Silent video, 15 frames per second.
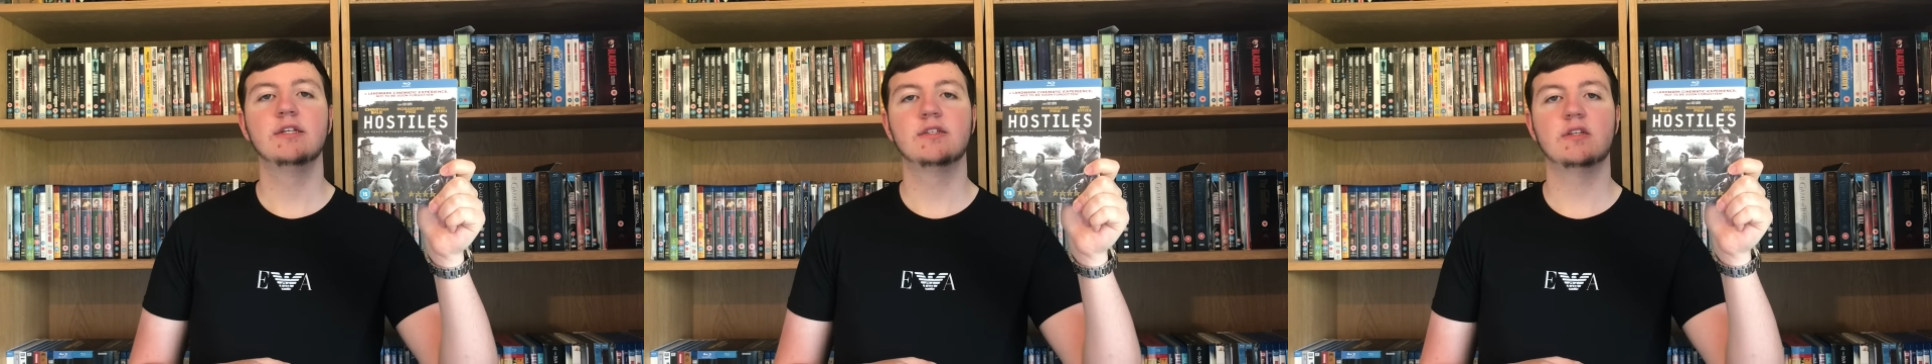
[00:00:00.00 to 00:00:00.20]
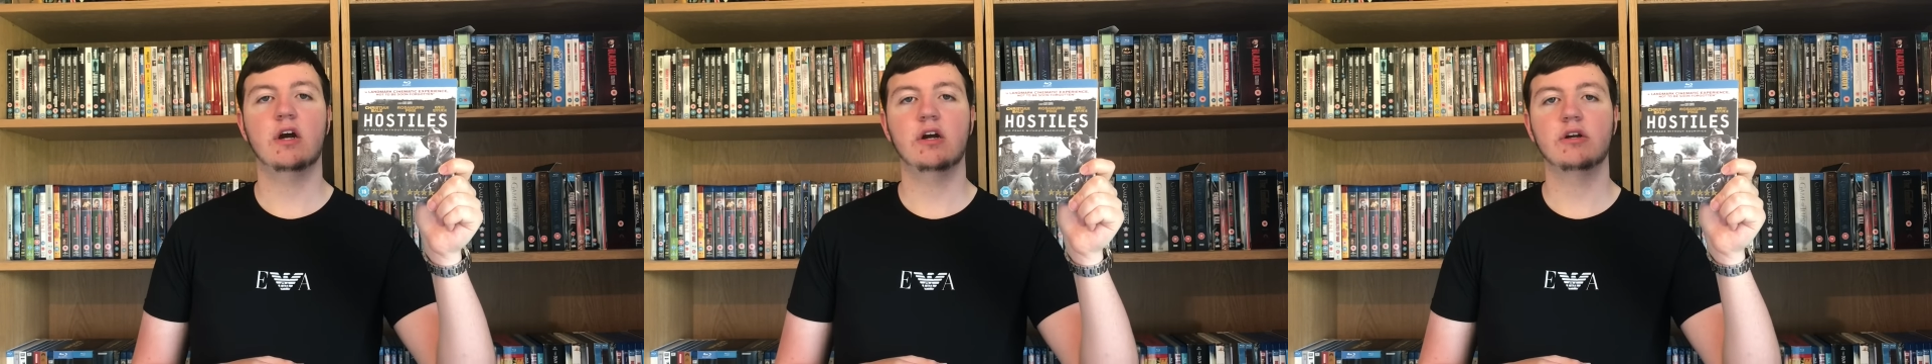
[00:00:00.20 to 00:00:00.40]

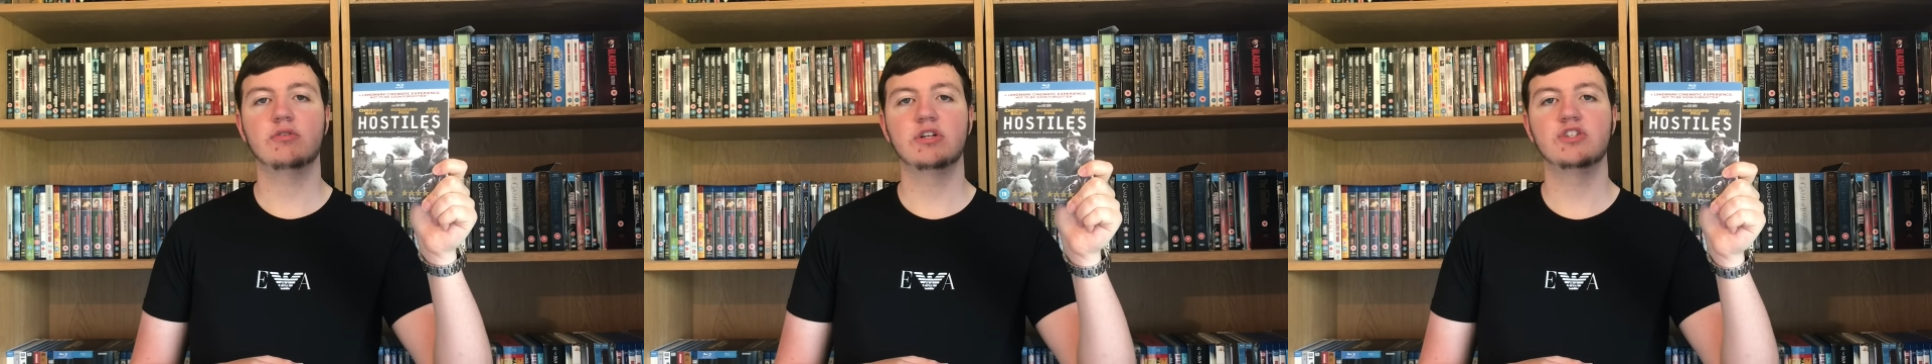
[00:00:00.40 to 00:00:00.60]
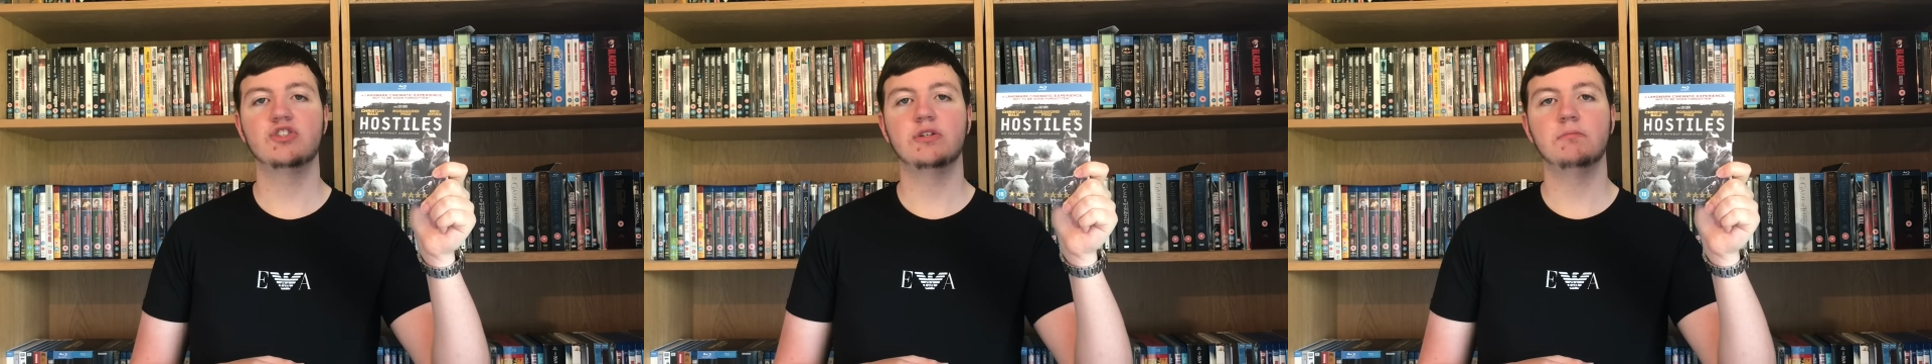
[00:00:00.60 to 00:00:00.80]
starring
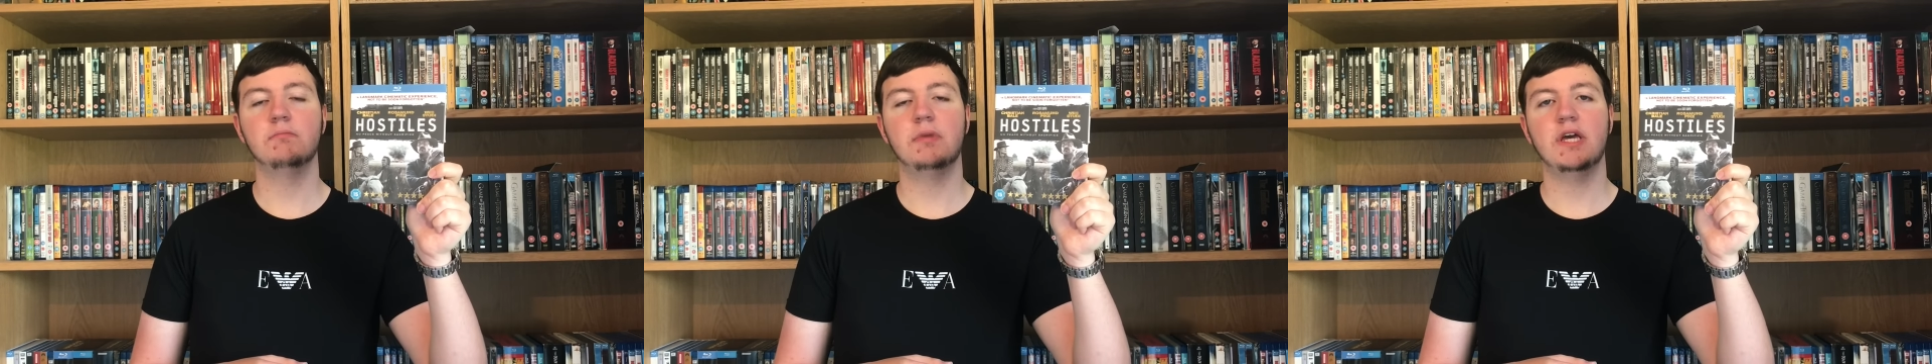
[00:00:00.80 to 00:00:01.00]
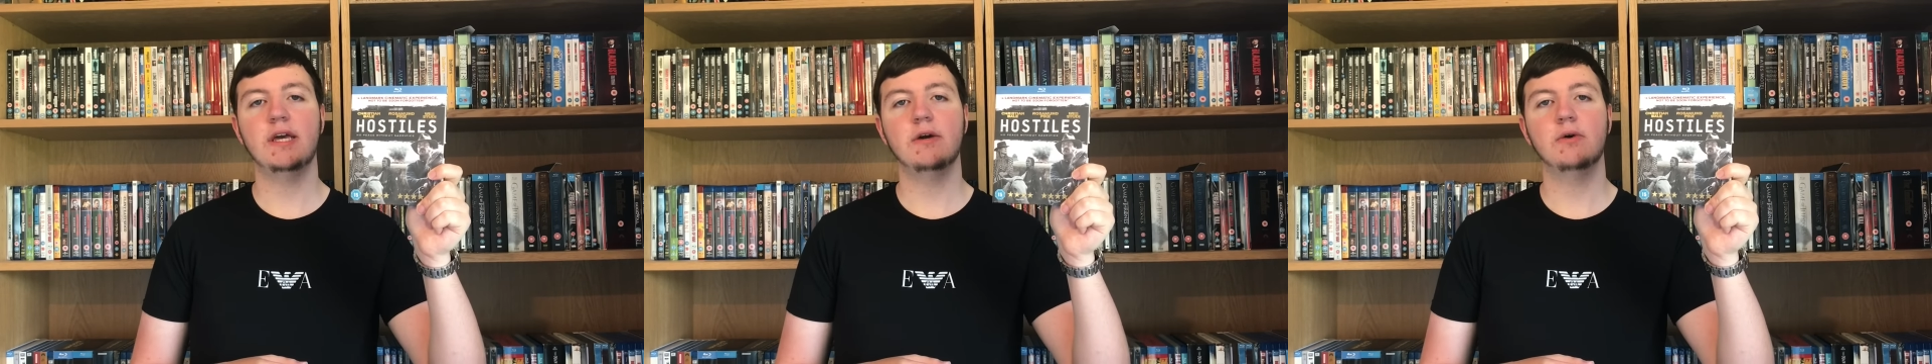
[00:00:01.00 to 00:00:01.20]

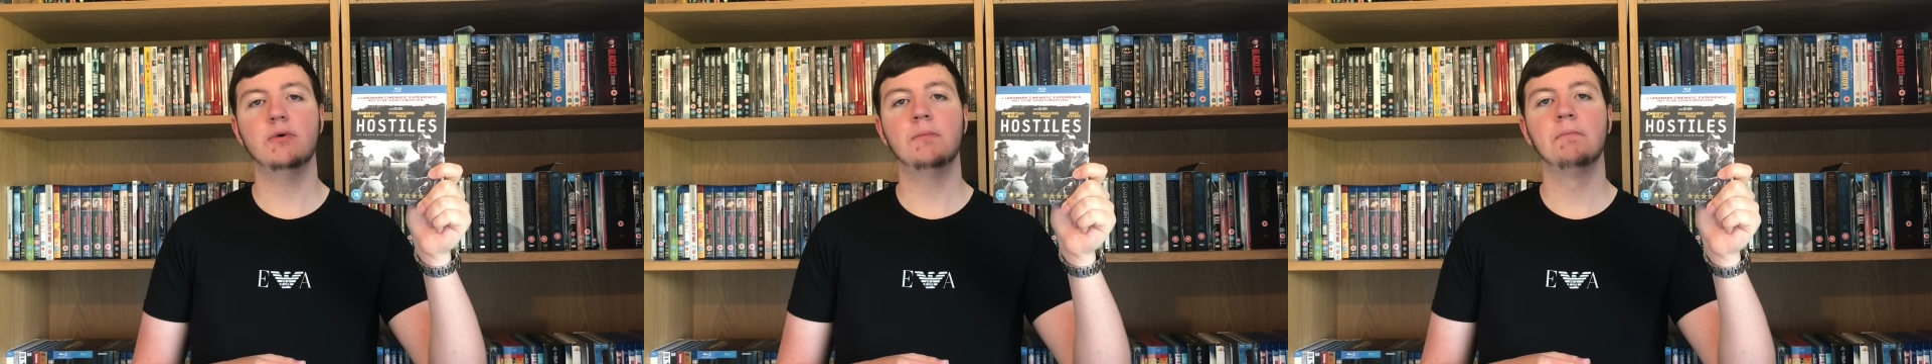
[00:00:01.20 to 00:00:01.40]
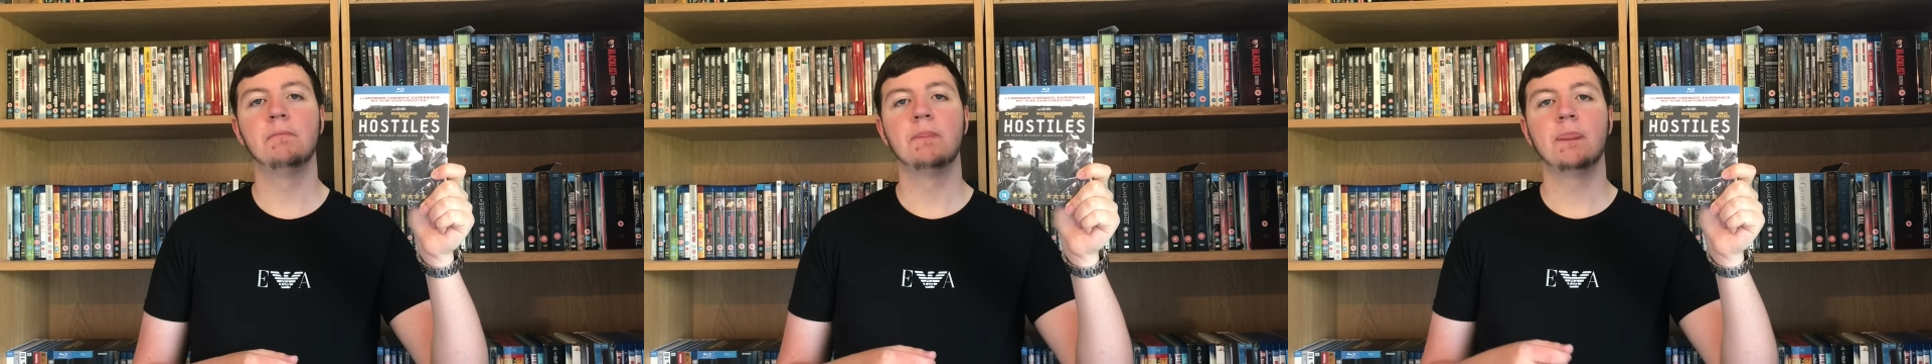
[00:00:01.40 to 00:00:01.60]
Christian
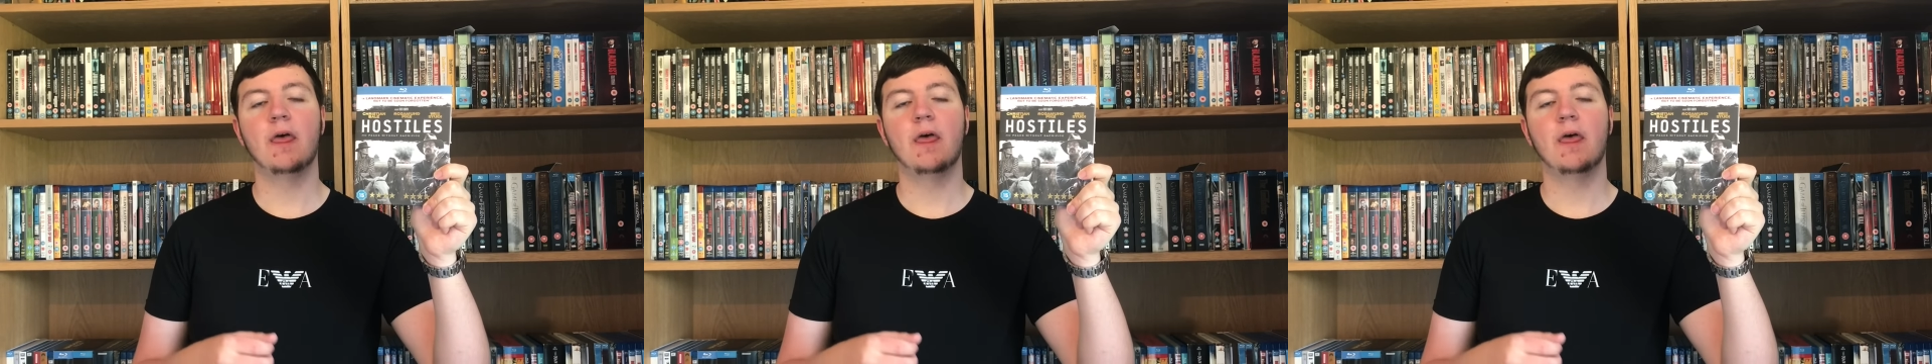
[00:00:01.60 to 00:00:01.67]
Bale.